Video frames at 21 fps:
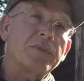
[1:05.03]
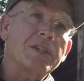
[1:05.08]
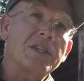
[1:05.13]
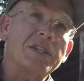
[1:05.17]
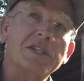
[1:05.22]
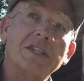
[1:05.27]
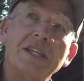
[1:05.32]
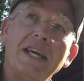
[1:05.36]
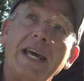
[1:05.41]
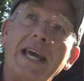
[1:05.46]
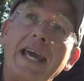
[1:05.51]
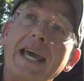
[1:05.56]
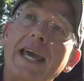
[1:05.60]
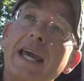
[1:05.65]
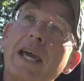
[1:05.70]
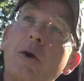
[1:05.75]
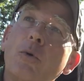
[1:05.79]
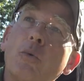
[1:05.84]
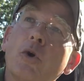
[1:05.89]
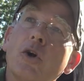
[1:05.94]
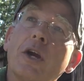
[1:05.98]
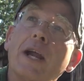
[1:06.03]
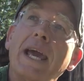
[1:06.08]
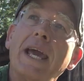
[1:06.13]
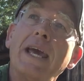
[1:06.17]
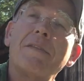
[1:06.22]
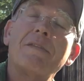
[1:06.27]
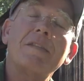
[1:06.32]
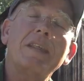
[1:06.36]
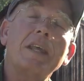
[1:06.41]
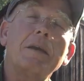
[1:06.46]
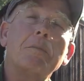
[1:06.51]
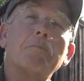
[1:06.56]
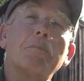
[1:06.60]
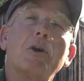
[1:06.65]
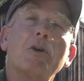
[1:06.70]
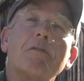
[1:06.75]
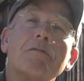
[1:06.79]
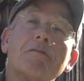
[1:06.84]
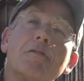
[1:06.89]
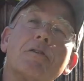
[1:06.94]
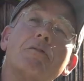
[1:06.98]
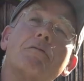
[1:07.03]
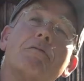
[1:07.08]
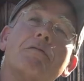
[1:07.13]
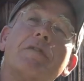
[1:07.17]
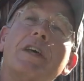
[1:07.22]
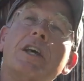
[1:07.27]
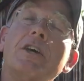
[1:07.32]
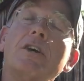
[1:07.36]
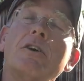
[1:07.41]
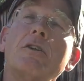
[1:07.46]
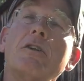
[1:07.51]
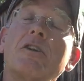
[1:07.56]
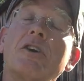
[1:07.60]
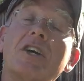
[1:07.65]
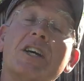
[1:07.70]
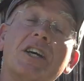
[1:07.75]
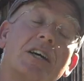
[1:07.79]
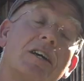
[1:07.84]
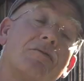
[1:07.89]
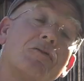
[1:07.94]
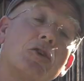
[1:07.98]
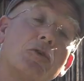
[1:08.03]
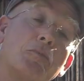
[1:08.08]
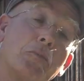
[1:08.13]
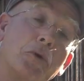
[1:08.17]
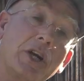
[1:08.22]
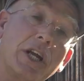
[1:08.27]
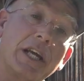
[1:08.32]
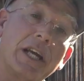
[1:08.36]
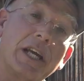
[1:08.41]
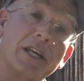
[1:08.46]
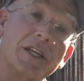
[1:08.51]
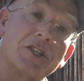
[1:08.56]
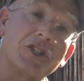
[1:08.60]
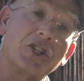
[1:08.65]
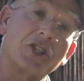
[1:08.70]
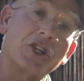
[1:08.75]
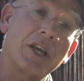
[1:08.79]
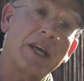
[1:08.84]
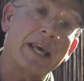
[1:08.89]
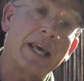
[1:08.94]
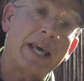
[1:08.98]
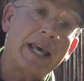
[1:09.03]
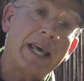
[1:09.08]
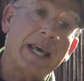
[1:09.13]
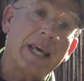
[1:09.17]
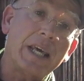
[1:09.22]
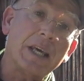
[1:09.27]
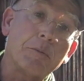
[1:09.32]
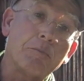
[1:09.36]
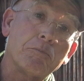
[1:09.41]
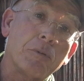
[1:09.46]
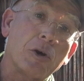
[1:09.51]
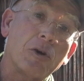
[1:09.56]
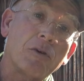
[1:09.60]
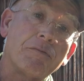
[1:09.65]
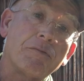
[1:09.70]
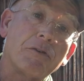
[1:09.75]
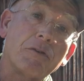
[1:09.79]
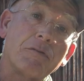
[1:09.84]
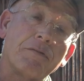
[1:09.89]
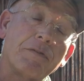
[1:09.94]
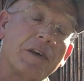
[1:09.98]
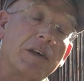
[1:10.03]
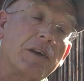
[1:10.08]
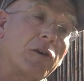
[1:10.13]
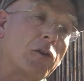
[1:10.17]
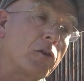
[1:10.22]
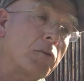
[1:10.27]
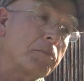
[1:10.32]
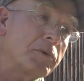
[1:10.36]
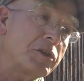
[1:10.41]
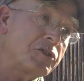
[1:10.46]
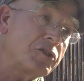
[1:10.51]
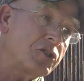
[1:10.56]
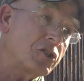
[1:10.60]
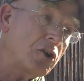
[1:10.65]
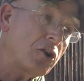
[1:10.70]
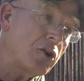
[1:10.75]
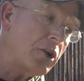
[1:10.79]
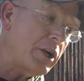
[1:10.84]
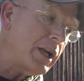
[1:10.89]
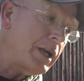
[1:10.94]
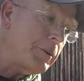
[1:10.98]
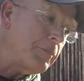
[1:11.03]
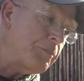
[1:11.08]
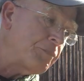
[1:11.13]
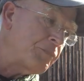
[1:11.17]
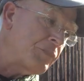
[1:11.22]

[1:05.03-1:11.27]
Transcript: Today we're at the Burfordville Covered Bridge in Burfordville, Missouri.